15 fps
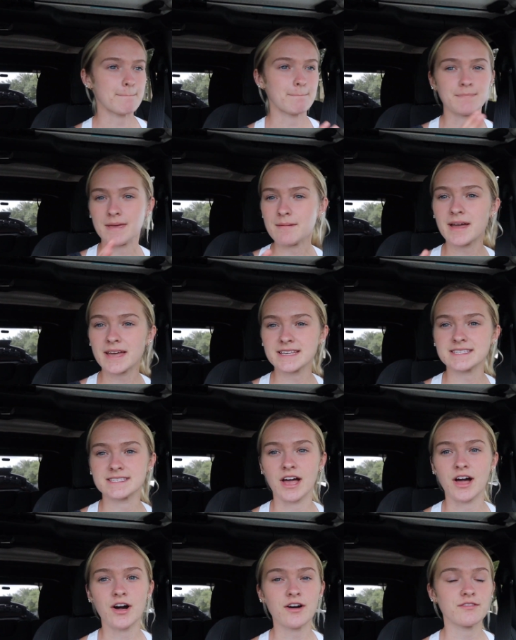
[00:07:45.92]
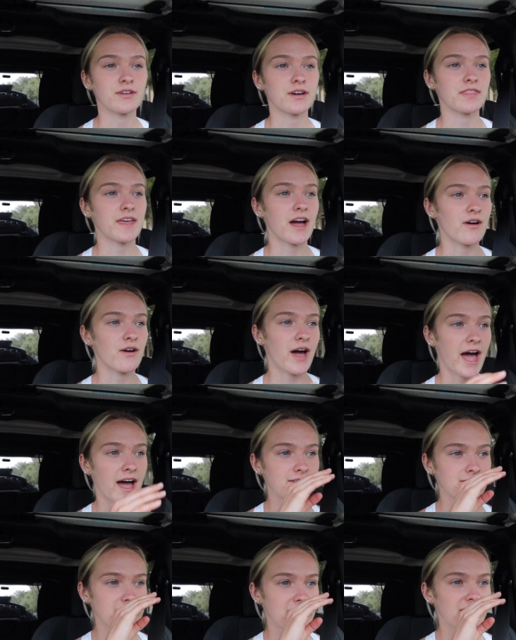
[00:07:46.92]
be myself without
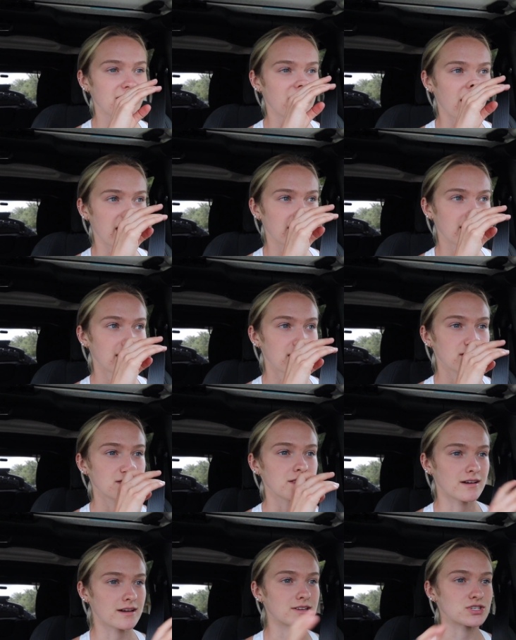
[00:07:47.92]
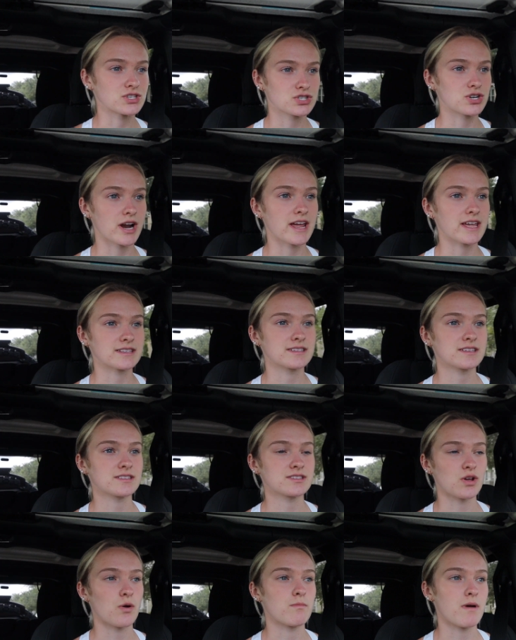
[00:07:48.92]
having like the constraints
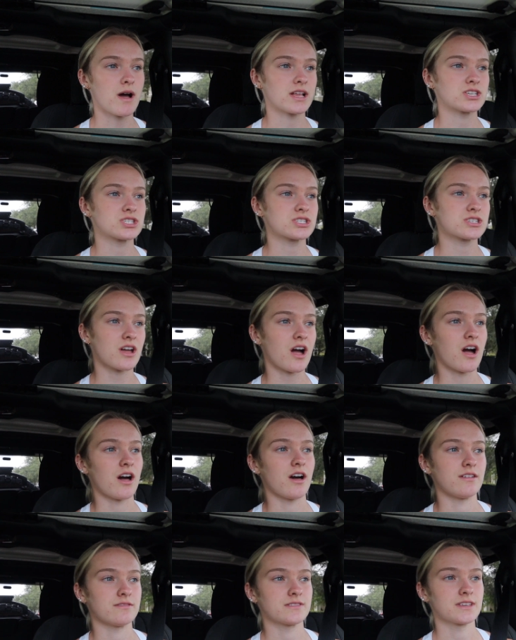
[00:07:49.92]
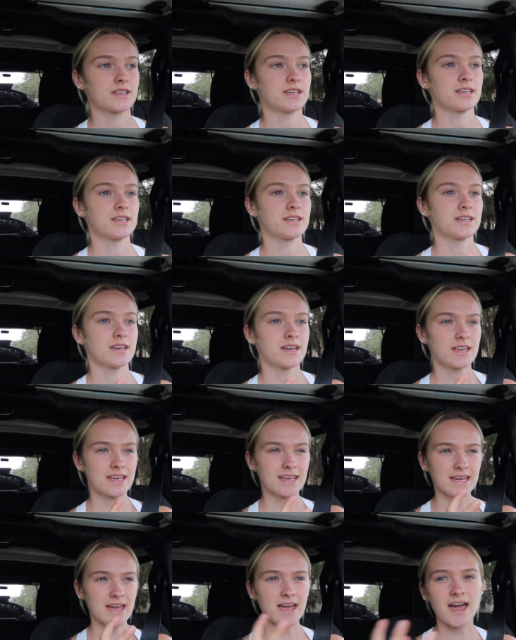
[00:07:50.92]
so much of
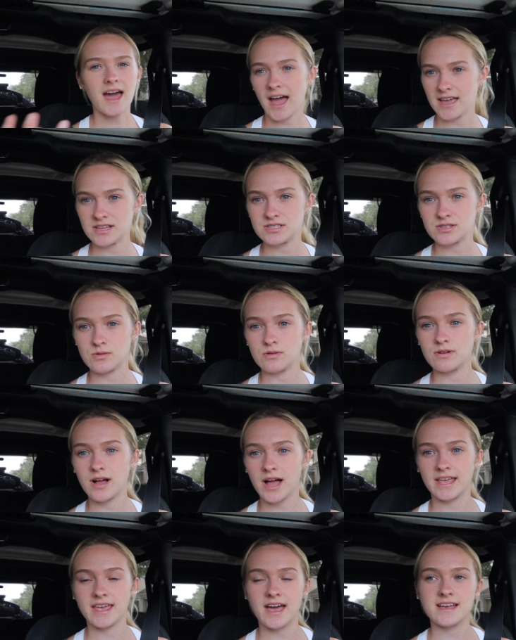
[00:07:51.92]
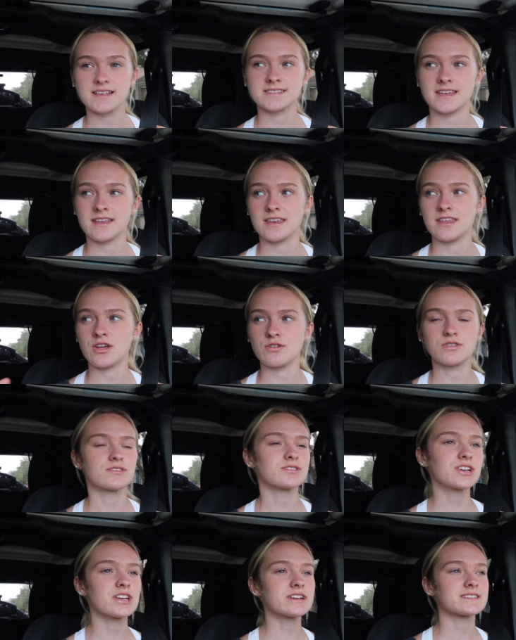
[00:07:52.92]
high school, I guess. And you know,
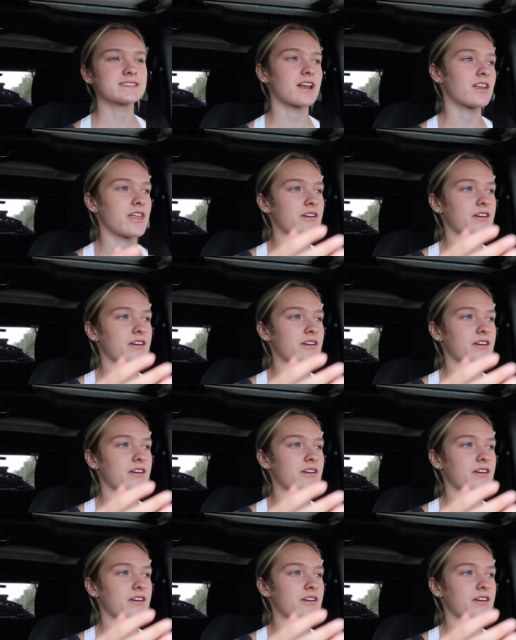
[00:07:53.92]
those are years that I'll